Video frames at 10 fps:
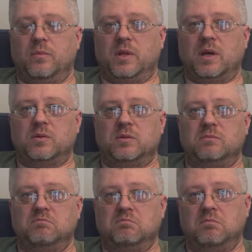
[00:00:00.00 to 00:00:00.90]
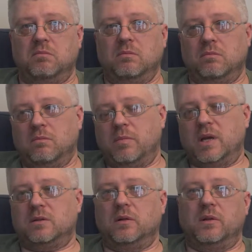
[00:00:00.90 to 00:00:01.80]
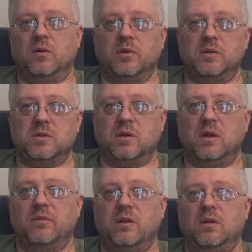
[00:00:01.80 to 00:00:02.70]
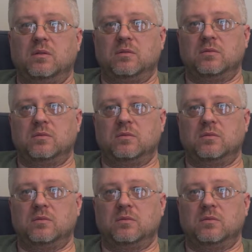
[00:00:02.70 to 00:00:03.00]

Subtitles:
but that was basically the only significant